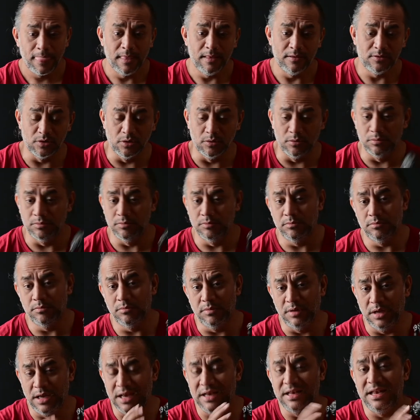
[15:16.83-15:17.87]
So
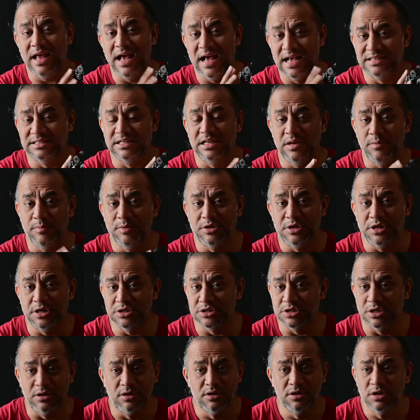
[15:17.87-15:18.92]
it has a
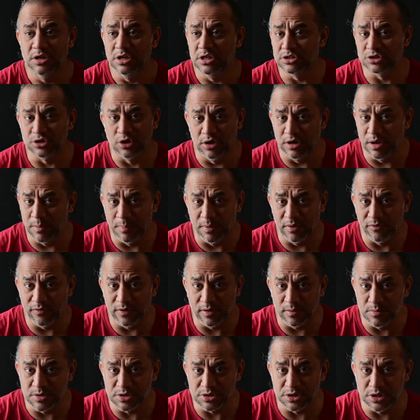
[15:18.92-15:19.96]
limitation. It's not a
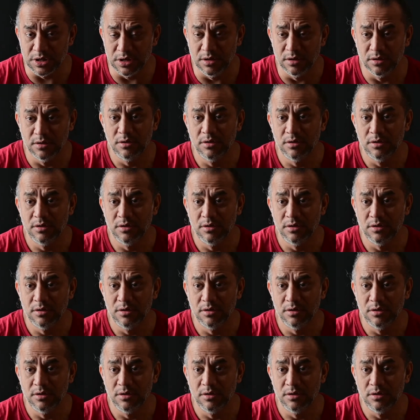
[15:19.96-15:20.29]
perfect machine.